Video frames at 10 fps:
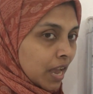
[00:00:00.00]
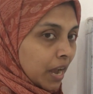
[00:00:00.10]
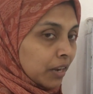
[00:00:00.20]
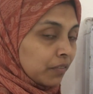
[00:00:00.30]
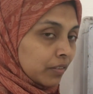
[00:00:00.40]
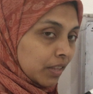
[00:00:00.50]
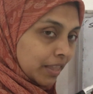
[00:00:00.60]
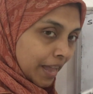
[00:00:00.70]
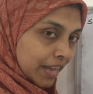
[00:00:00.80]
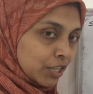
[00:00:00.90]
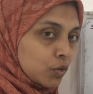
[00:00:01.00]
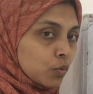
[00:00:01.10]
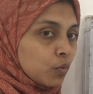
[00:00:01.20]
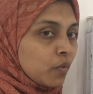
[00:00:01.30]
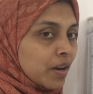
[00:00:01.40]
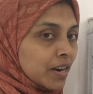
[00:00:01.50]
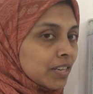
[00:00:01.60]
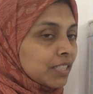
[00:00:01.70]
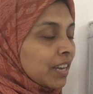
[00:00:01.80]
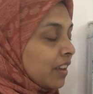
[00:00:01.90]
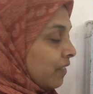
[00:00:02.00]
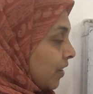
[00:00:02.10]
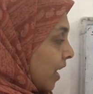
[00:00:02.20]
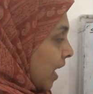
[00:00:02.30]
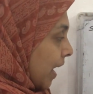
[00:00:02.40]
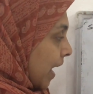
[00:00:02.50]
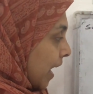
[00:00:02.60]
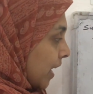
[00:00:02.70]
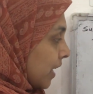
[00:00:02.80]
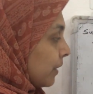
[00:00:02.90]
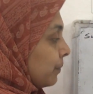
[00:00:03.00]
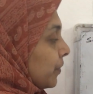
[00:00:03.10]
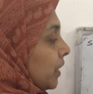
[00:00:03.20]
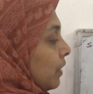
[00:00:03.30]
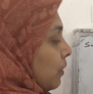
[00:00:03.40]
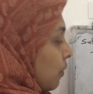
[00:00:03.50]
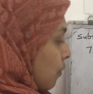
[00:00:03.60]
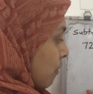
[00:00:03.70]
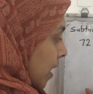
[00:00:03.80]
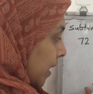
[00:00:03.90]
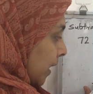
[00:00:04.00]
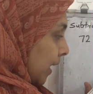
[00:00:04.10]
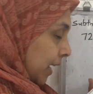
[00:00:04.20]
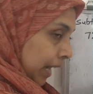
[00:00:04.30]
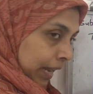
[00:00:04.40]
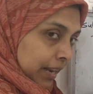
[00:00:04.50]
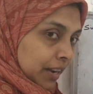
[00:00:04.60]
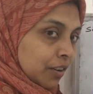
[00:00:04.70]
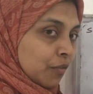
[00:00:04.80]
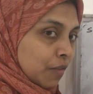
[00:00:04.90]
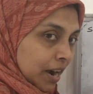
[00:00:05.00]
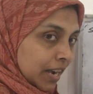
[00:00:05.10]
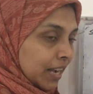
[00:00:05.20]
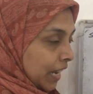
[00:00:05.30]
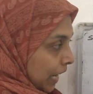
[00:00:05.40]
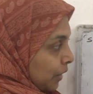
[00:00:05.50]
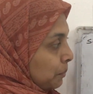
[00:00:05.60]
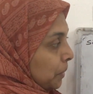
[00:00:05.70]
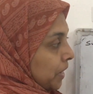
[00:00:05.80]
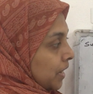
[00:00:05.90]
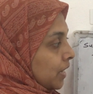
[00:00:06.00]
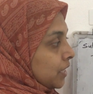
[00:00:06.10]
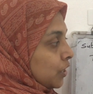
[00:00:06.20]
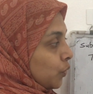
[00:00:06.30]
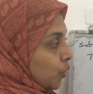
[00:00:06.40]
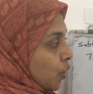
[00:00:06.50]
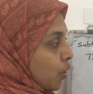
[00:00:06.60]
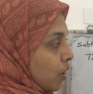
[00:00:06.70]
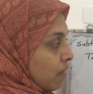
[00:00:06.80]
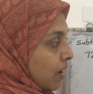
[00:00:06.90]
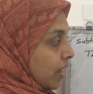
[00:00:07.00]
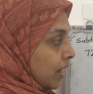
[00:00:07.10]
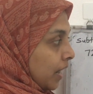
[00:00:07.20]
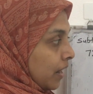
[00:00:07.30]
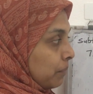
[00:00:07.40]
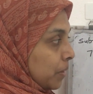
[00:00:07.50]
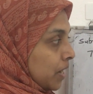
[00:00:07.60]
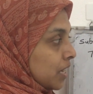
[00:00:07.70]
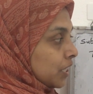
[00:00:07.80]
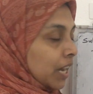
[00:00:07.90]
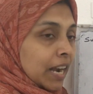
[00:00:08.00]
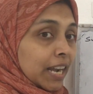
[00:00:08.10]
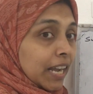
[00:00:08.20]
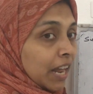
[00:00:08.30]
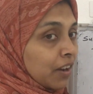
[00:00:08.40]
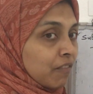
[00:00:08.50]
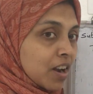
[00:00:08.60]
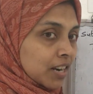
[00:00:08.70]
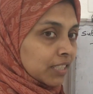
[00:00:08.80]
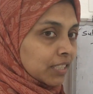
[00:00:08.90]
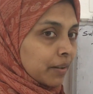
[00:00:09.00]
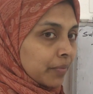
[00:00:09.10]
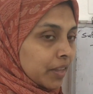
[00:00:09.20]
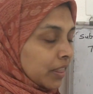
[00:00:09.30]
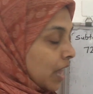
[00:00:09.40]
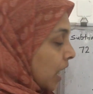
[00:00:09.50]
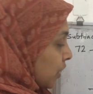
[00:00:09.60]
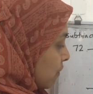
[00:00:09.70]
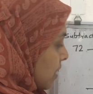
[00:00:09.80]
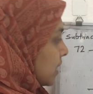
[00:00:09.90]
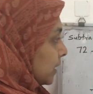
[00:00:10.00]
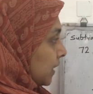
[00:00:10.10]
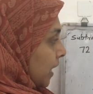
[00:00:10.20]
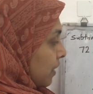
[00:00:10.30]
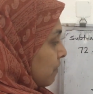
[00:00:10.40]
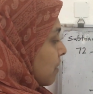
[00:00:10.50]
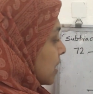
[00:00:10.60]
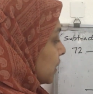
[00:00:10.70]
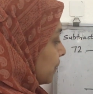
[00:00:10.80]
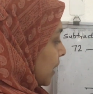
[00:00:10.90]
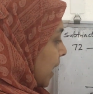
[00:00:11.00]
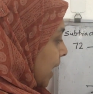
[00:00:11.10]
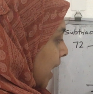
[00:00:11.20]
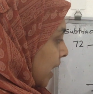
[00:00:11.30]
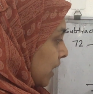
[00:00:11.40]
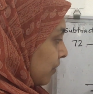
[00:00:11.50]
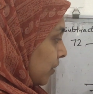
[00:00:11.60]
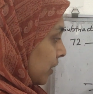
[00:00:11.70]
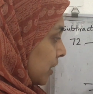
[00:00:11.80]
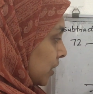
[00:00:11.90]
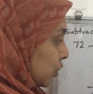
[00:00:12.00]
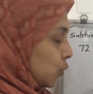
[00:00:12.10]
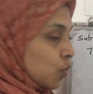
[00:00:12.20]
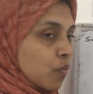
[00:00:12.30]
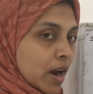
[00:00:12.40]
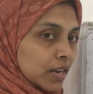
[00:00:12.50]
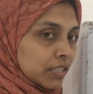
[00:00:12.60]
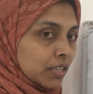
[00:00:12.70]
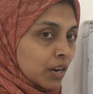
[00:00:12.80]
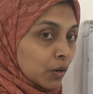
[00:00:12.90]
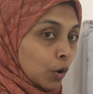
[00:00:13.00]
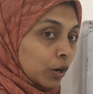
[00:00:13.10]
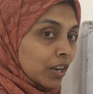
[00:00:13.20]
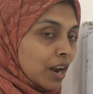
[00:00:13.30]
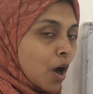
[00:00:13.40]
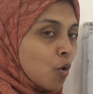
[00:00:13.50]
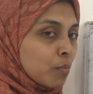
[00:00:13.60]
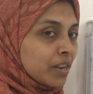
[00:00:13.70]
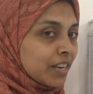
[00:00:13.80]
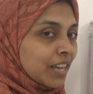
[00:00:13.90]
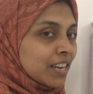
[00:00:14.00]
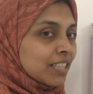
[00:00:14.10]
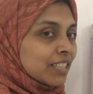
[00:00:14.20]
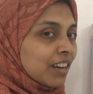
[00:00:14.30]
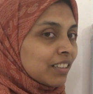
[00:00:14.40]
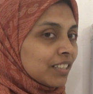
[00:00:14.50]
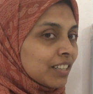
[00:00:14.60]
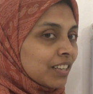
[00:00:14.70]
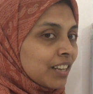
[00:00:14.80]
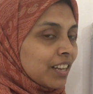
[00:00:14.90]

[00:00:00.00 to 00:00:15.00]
and with that 2 ones we are adding 1 10. 1 10 means, you know, 1 10 means 10 ones. That ones, 10 ones we are adding with these 2 ones. Total how many tens are there?